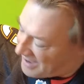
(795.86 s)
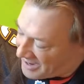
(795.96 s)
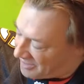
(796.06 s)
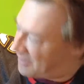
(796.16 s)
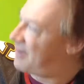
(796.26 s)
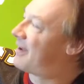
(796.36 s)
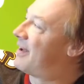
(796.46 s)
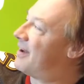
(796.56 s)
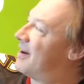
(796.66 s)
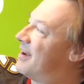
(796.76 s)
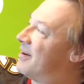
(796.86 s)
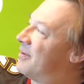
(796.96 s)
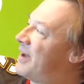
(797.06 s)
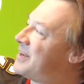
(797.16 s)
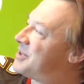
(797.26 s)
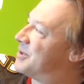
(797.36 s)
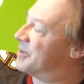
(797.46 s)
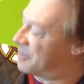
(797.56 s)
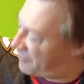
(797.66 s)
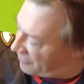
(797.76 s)
They're
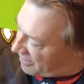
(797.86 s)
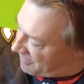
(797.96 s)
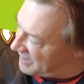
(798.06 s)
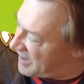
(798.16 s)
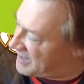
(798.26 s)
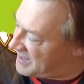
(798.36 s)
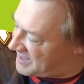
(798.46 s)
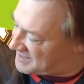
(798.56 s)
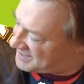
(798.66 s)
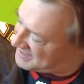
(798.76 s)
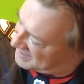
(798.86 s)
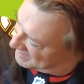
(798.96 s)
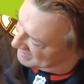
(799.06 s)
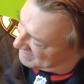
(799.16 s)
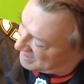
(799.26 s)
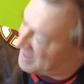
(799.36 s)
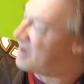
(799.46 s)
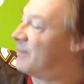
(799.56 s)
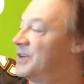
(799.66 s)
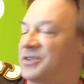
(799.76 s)
retro from the 90s.
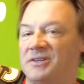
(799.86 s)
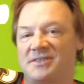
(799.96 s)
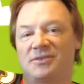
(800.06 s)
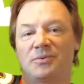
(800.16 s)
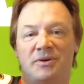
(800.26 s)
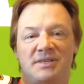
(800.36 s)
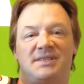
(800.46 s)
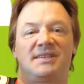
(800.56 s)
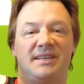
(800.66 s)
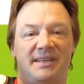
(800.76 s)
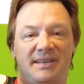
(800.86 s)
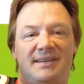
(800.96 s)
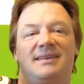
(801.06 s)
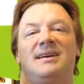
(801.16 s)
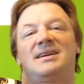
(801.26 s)
Which also was the